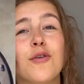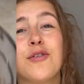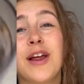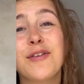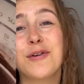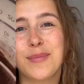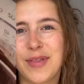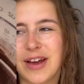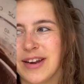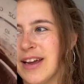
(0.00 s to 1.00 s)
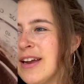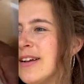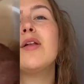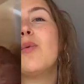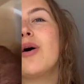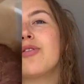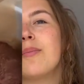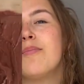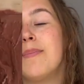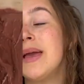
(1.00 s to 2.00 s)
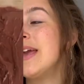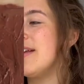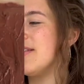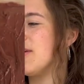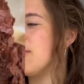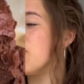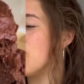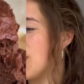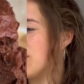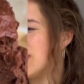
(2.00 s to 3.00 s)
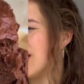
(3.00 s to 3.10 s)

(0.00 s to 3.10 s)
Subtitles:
today's gonna be that day. And whilst I'm baking this brownie,